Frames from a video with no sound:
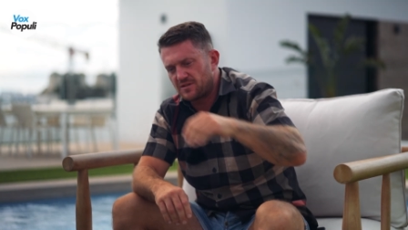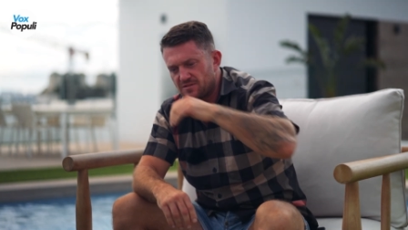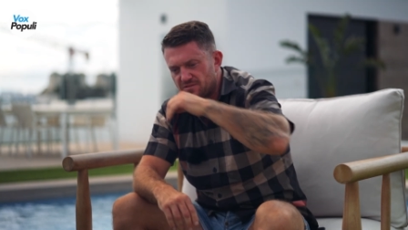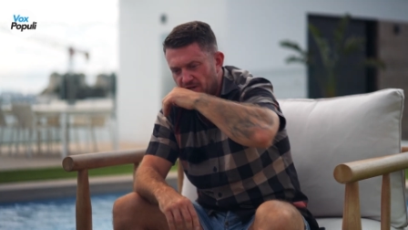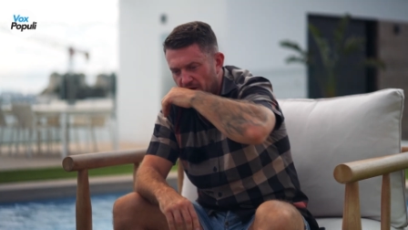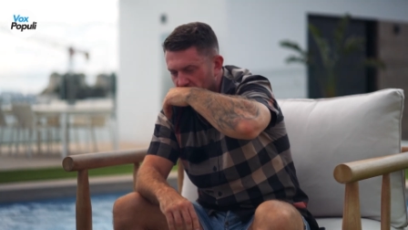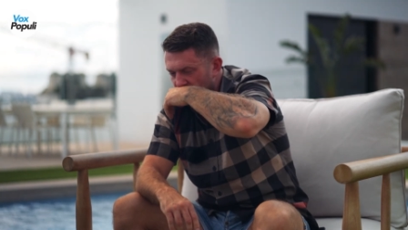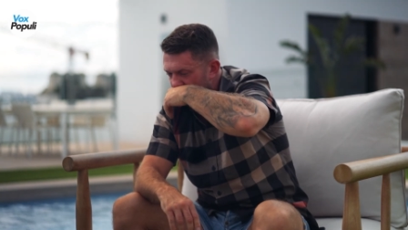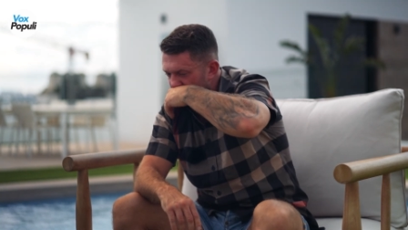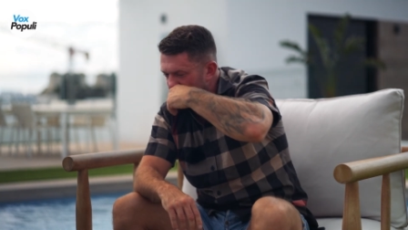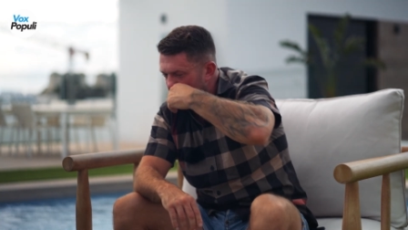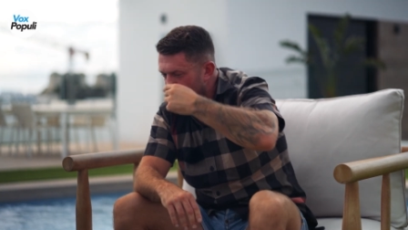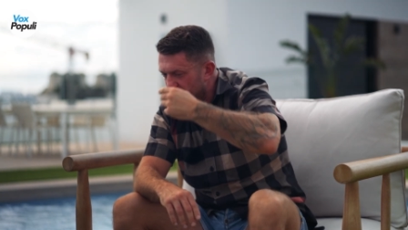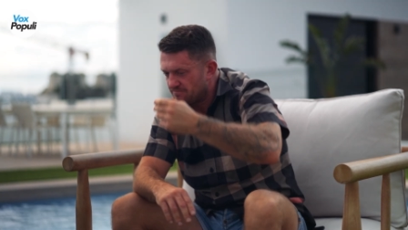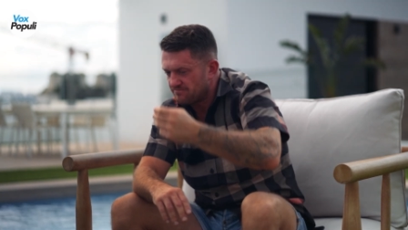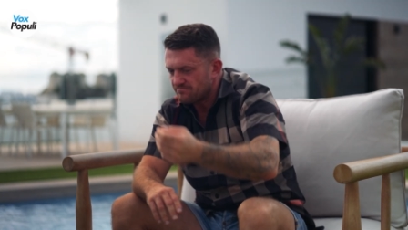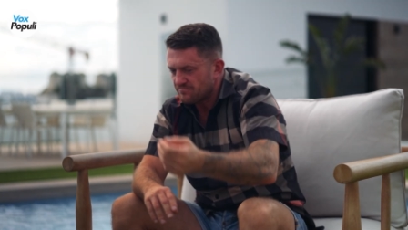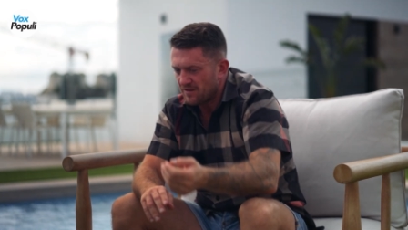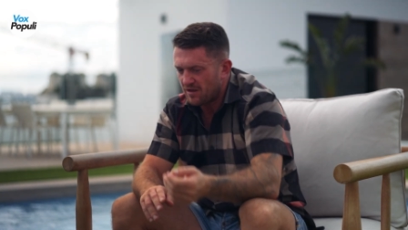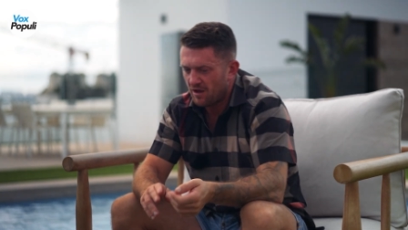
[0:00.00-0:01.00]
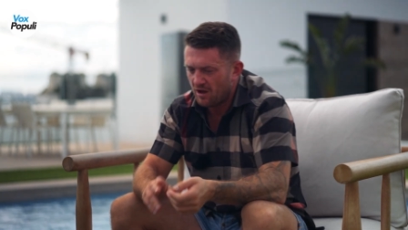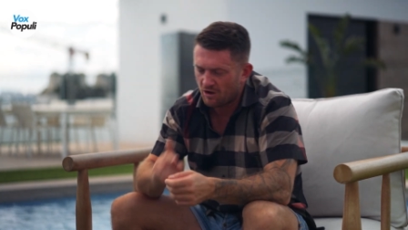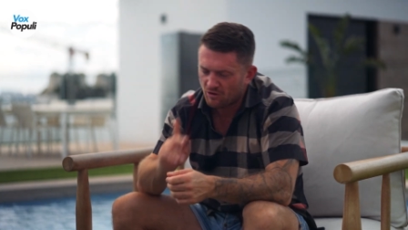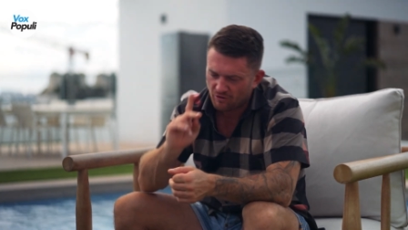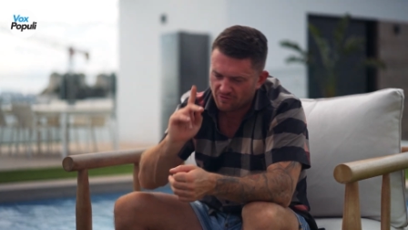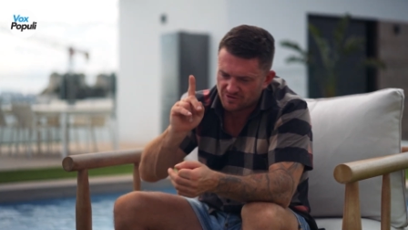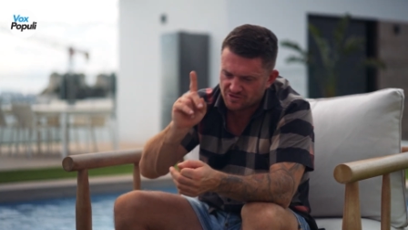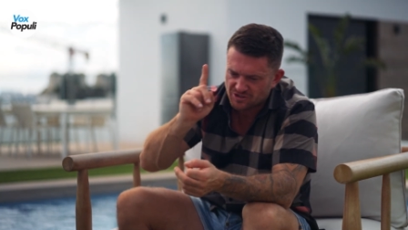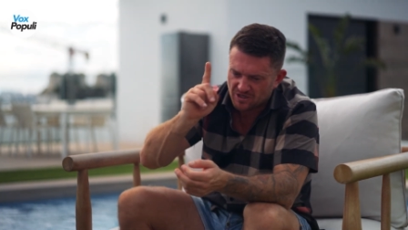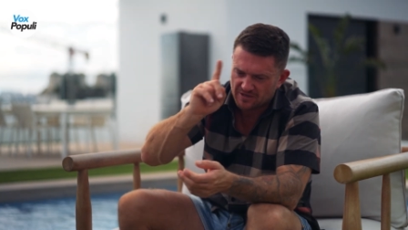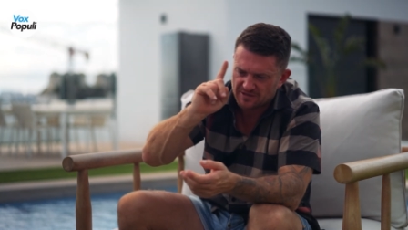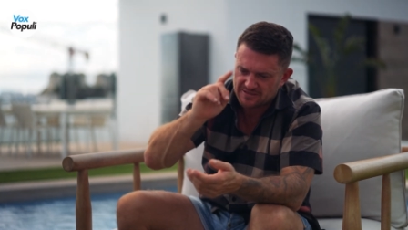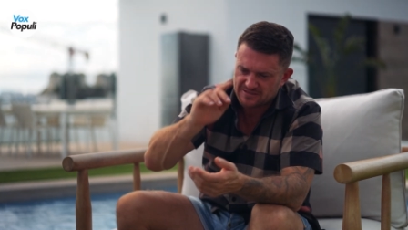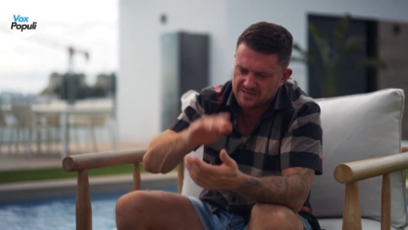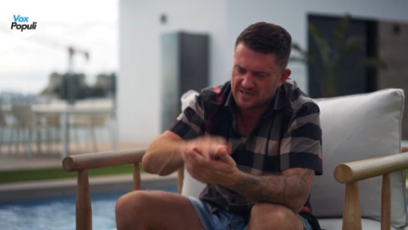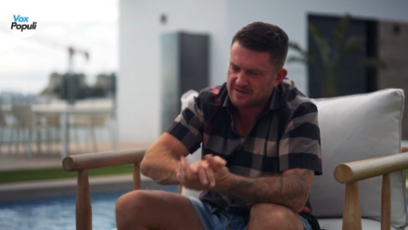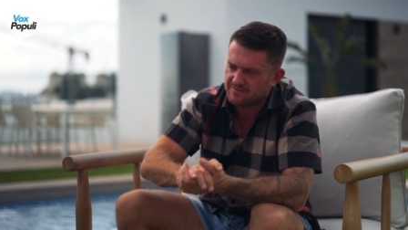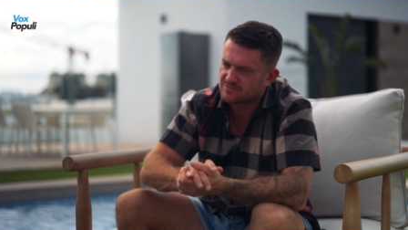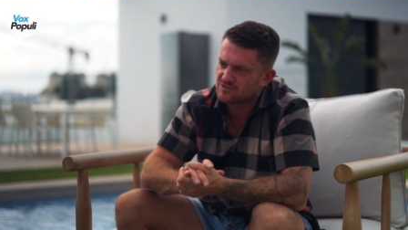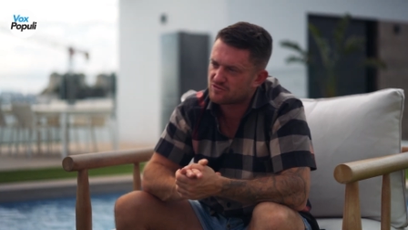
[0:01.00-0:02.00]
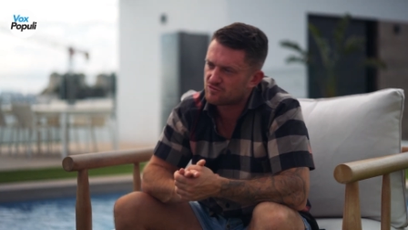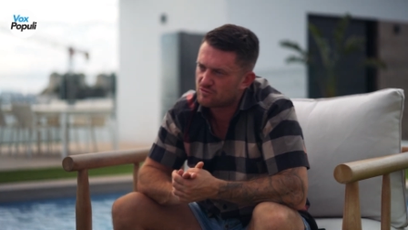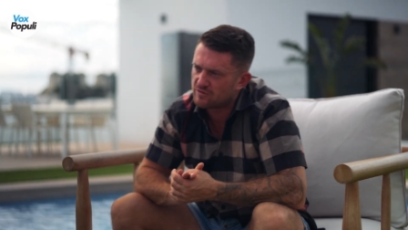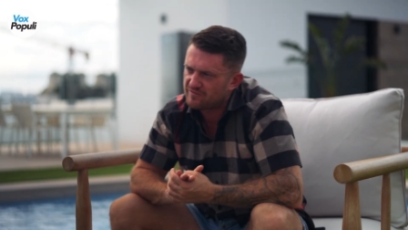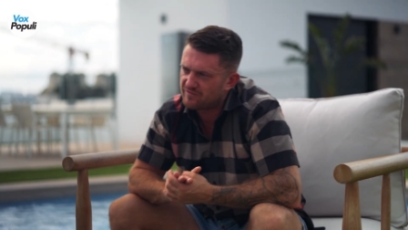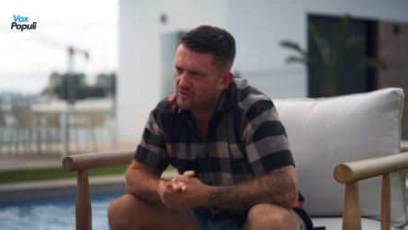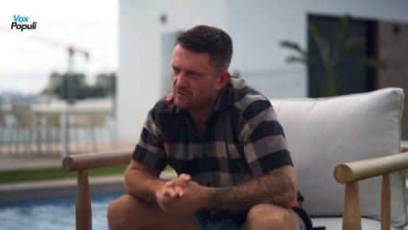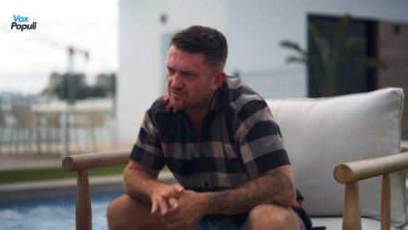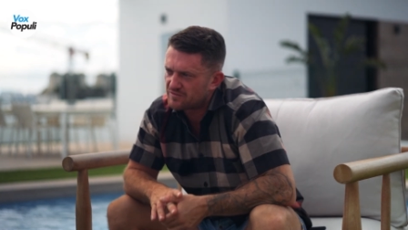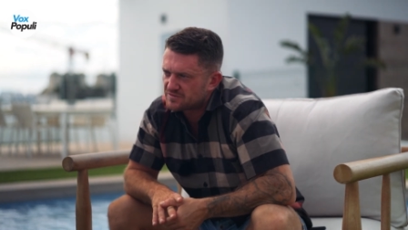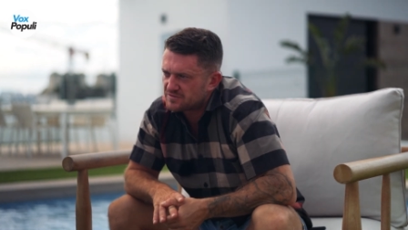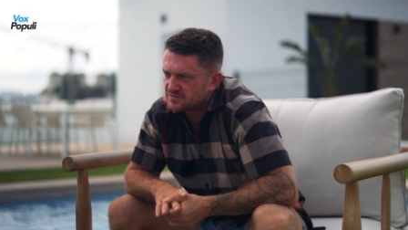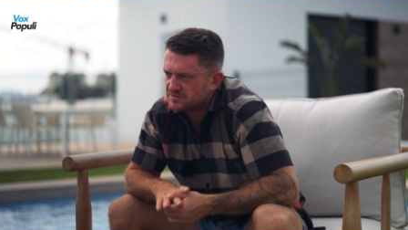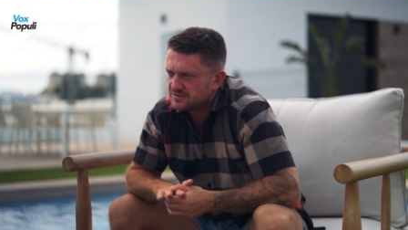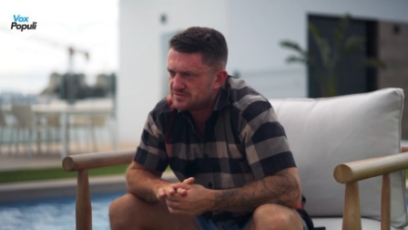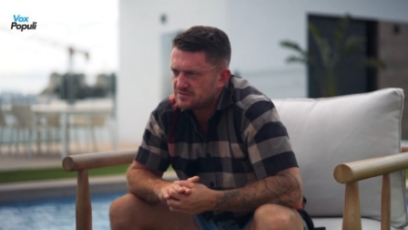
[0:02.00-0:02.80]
So I got the journalists' names that were all involved.